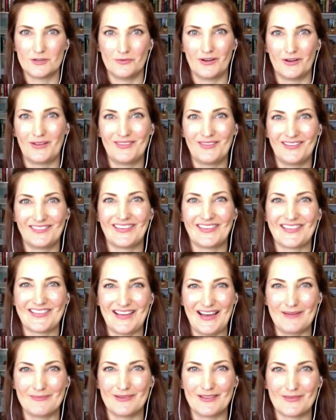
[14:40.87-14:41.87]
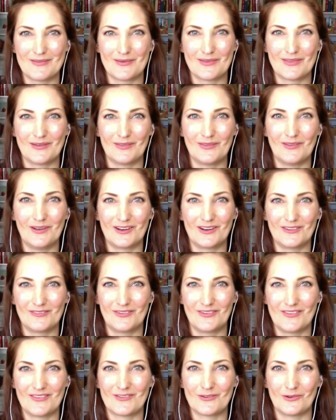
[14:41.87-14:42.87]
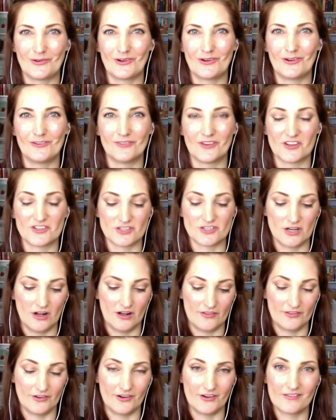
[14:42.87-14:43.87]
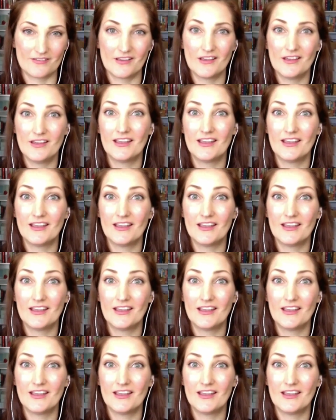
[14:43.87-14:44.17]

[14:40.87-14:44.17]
and I think this happens with a lot of historical fiction authors,